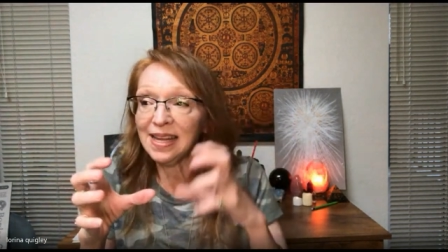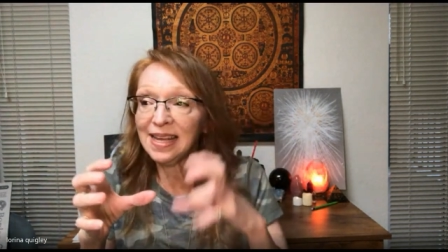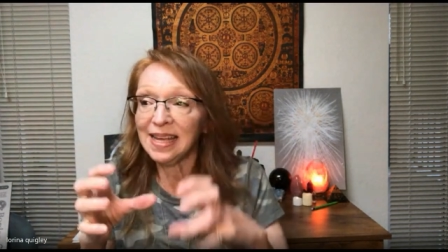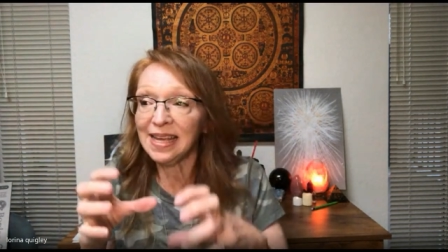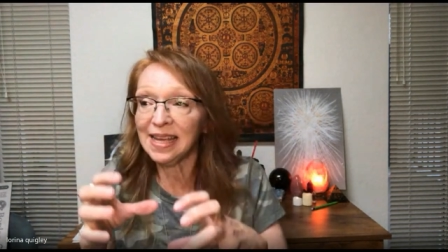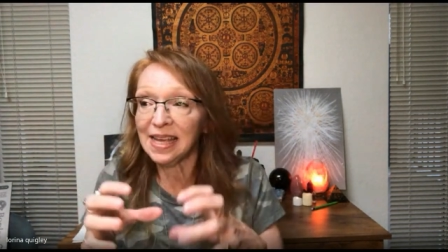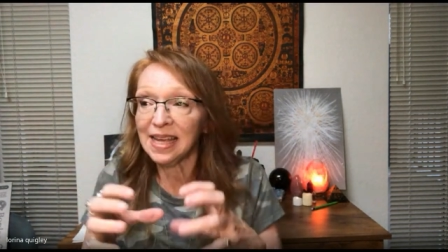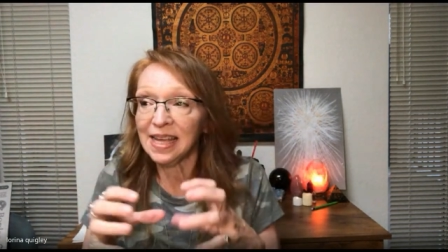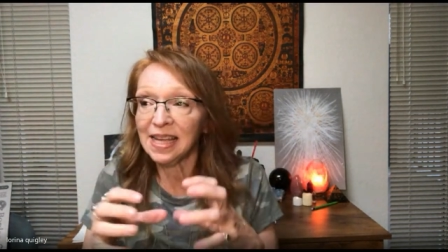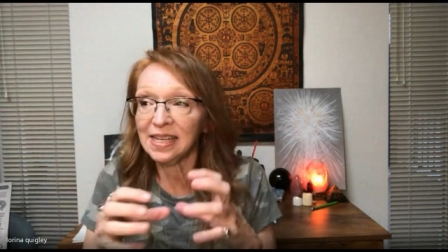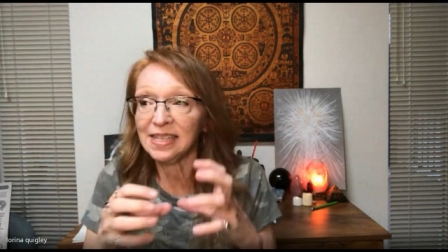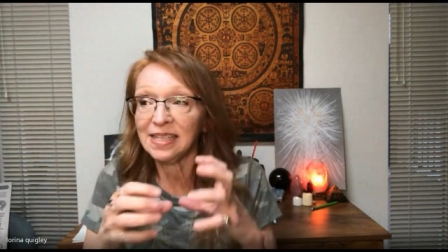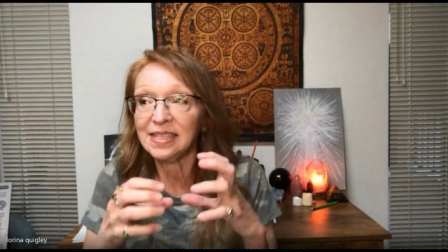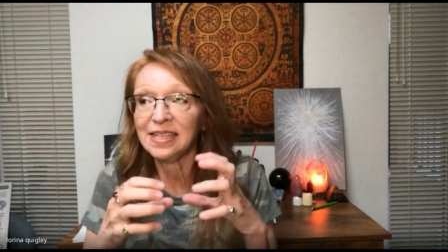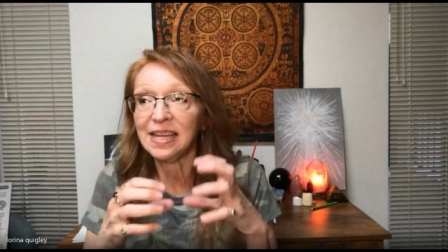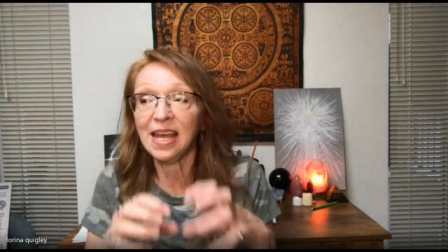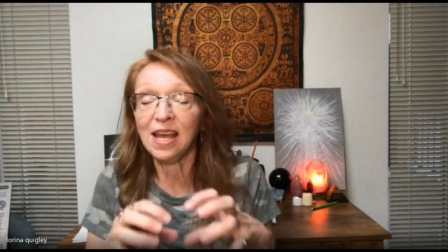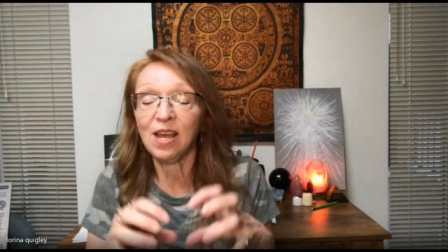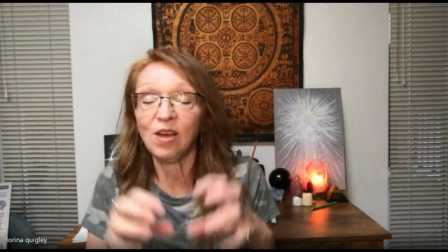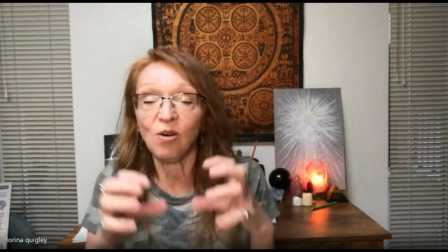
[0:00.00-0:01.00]
it
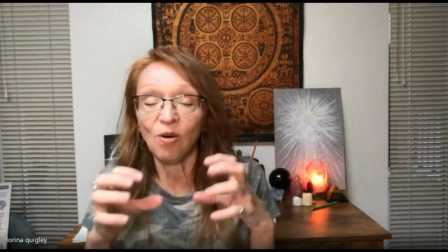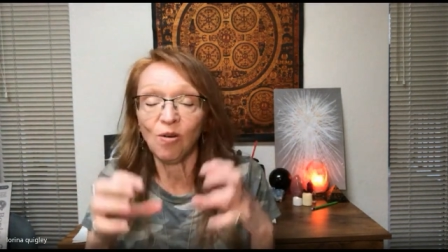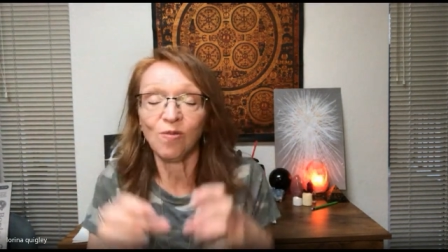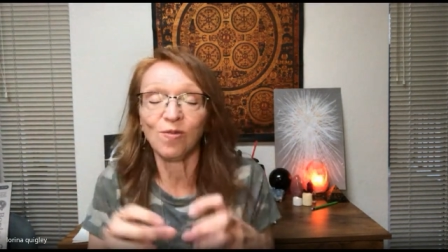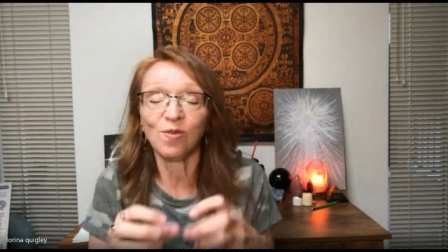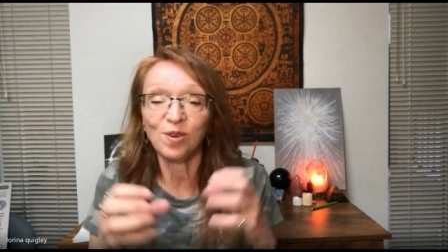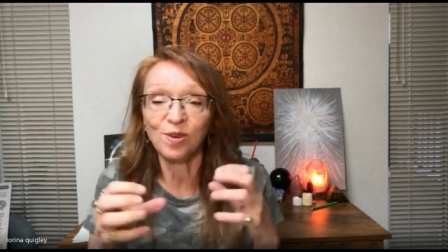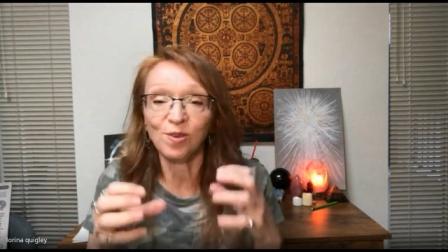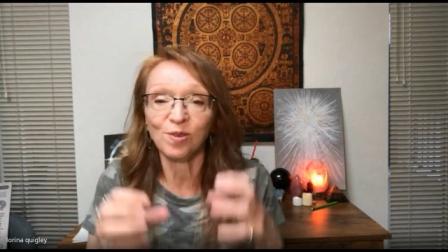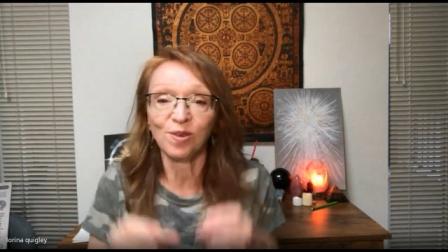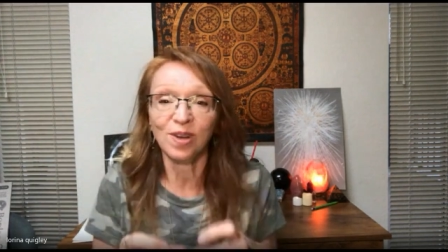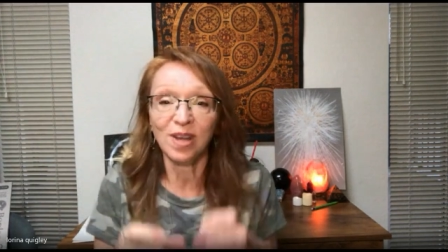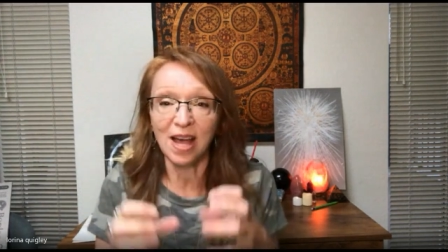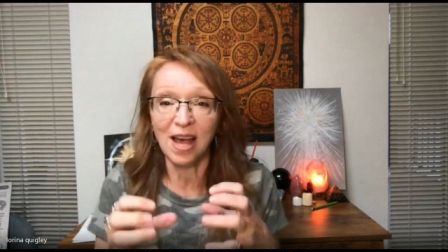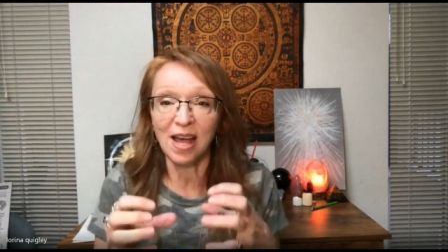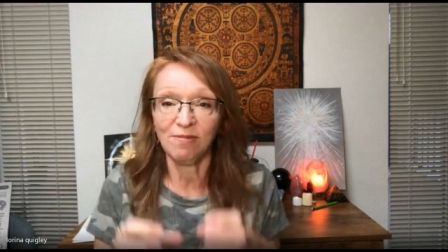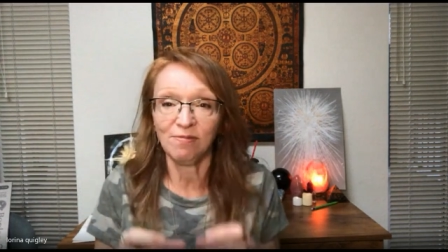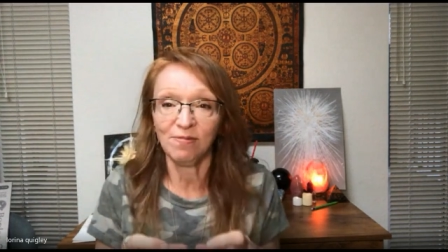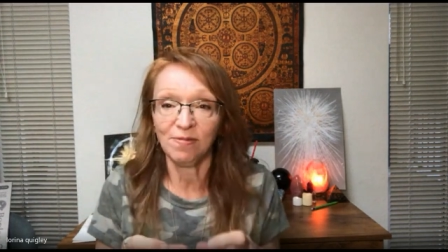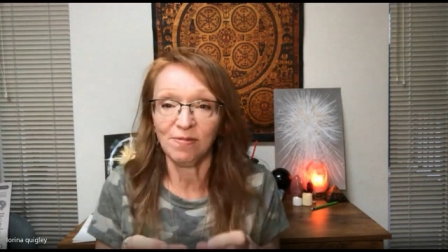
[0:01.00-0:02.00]
take over your life.